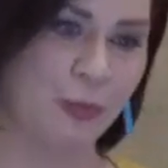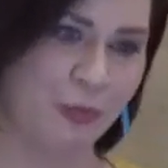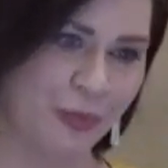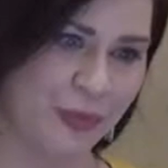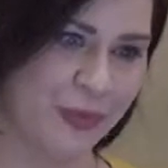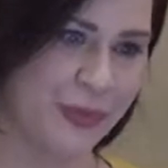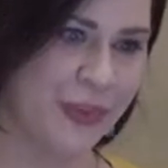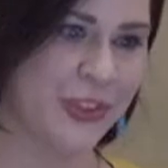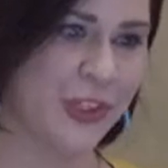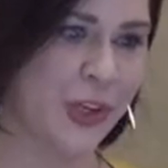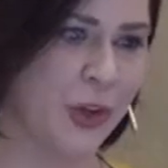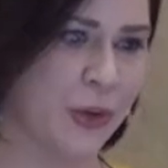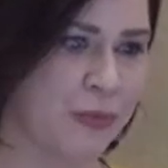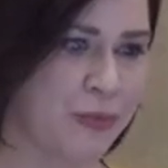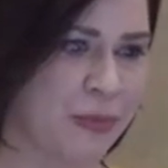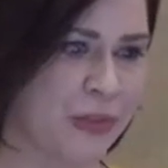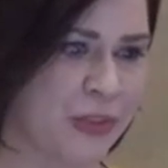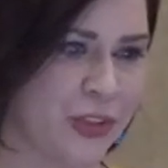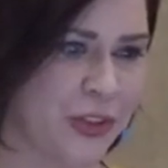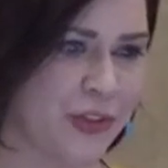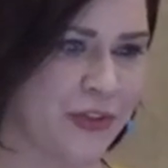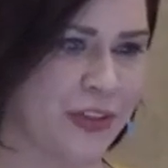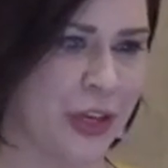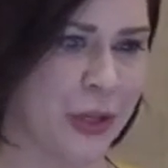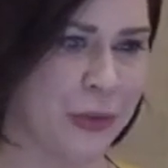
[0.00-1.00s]
So
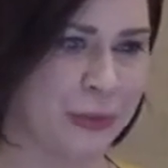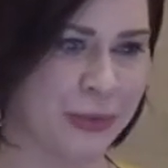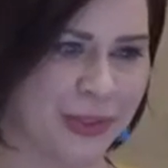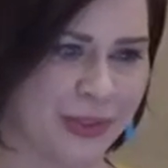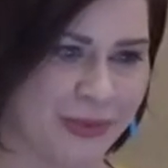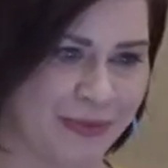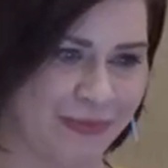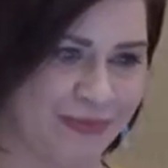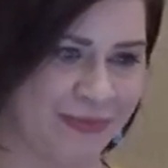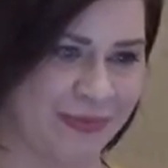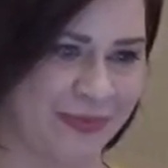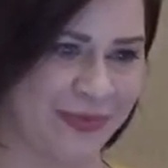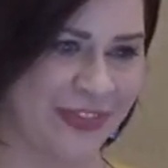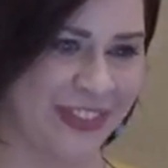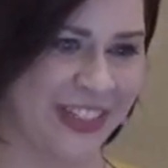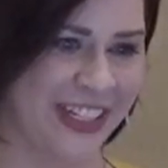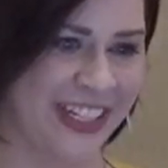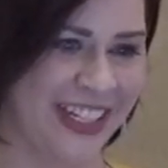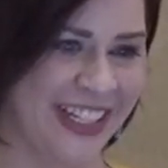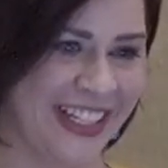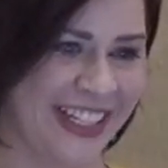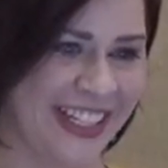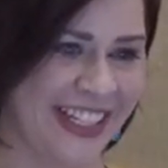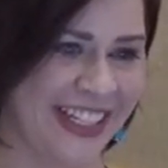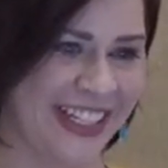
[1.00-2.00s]
Mr. Phelps,
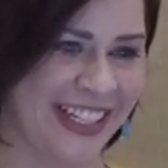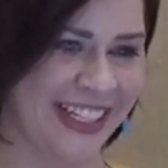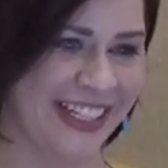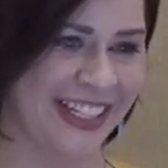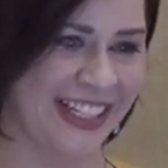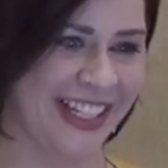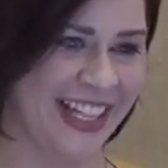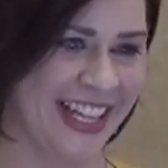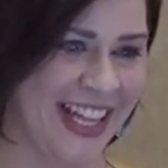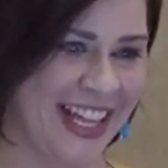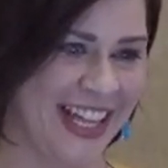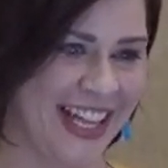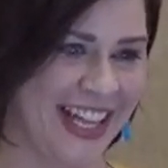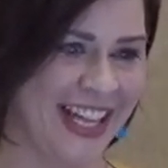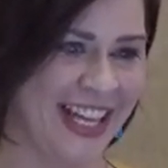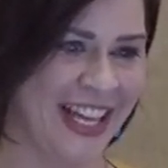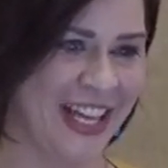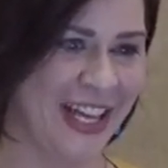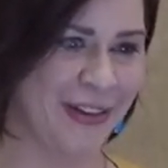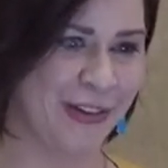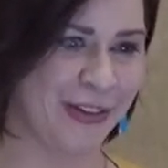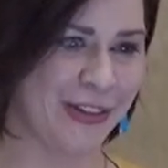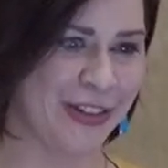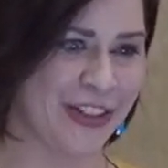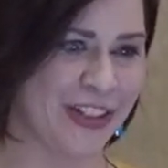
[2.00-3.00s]

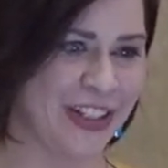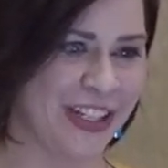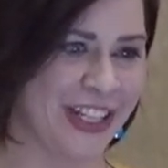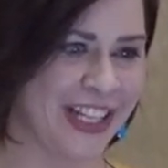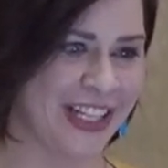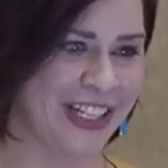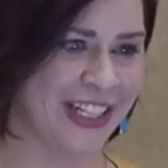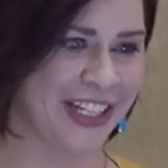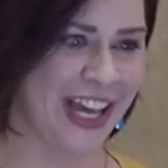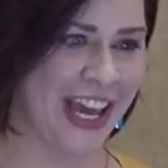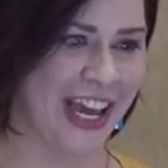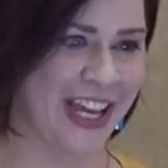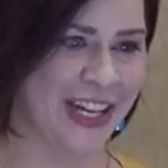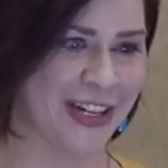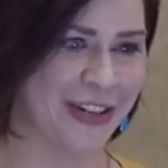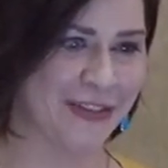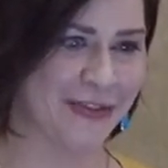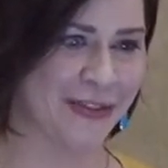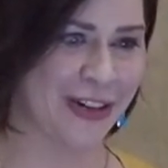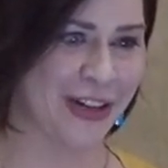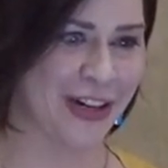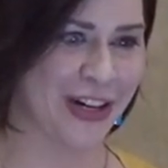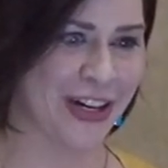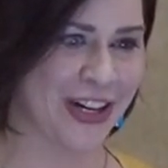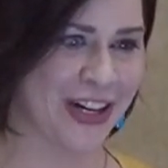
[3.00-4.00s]
he was a good indicator
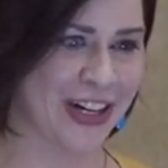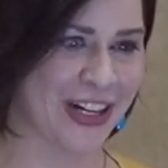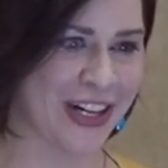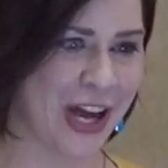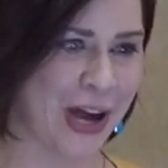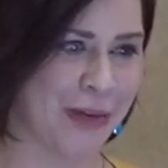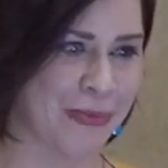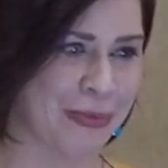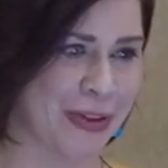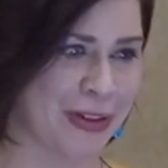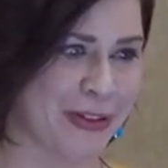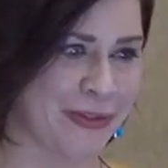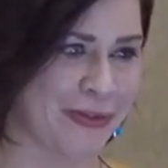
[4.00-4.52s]
for cuffing